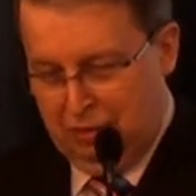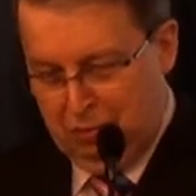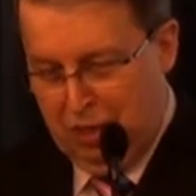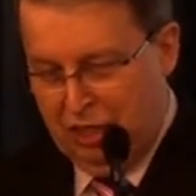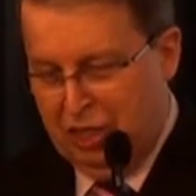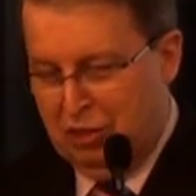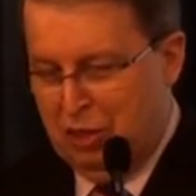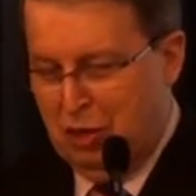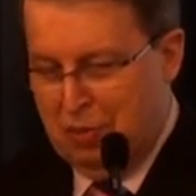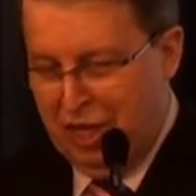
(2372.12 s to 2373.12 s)
money or
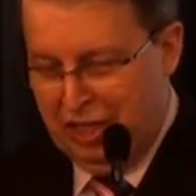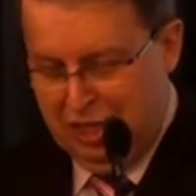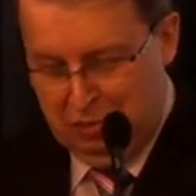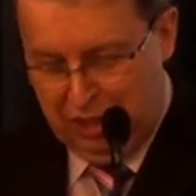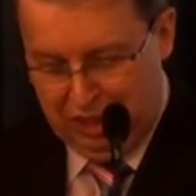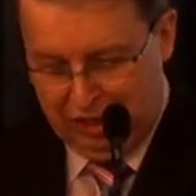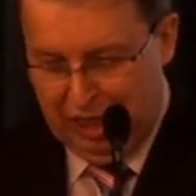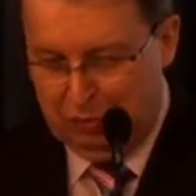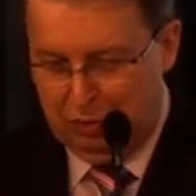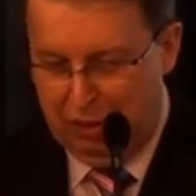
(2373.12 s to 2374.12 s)
no money when it's
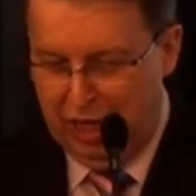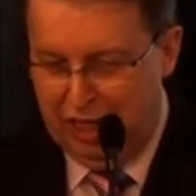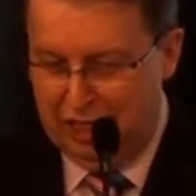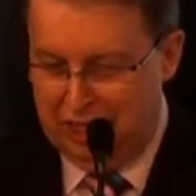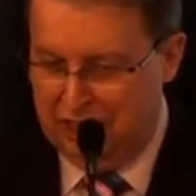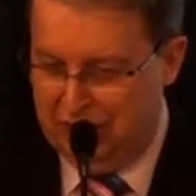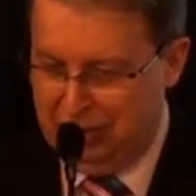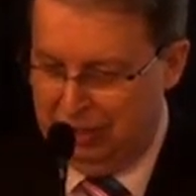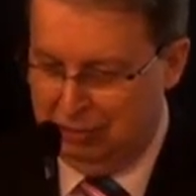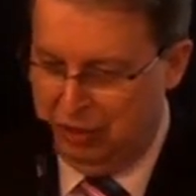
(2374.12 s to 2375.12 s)
time to buy.
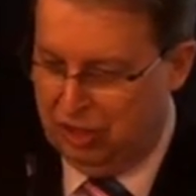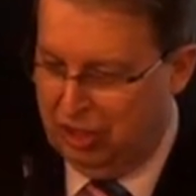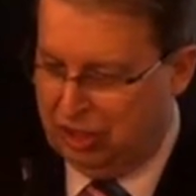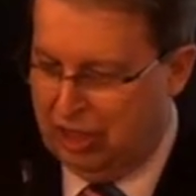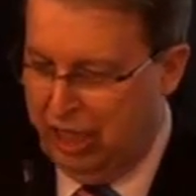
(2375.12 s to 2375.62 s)
We just